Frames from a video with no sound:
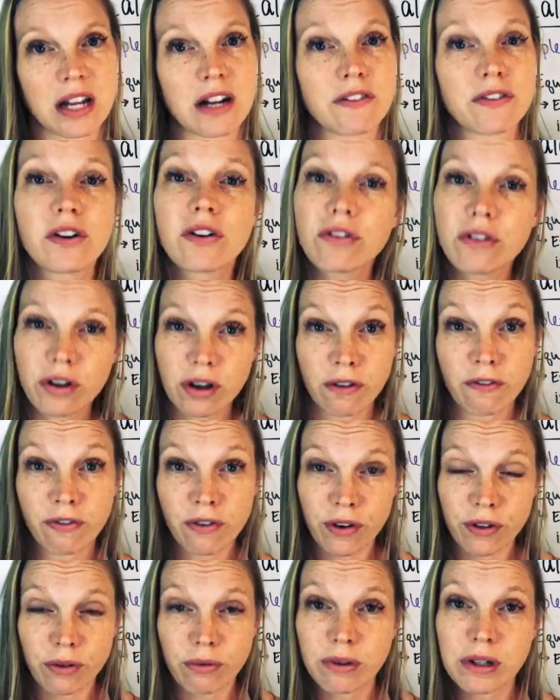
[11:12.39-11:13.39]
And if you're looking
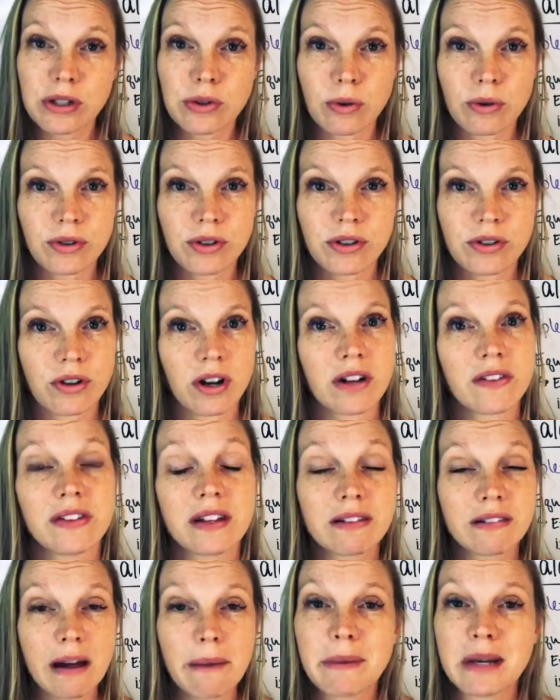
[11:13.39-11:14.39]
for other resources or
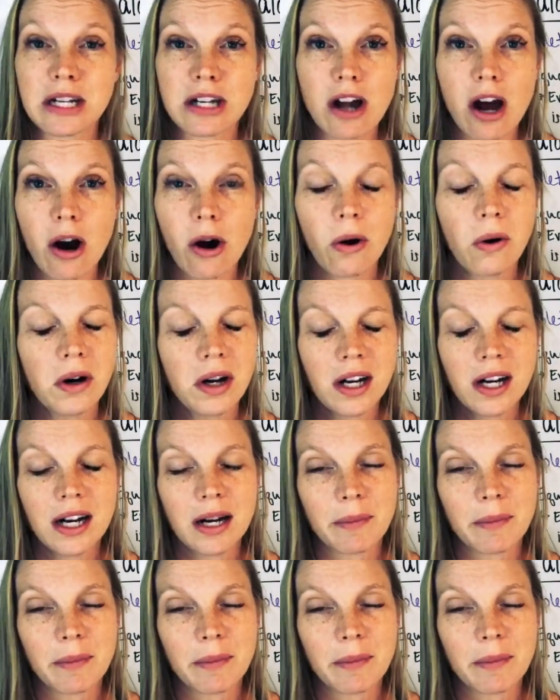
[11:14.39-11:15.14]
anything, let me know.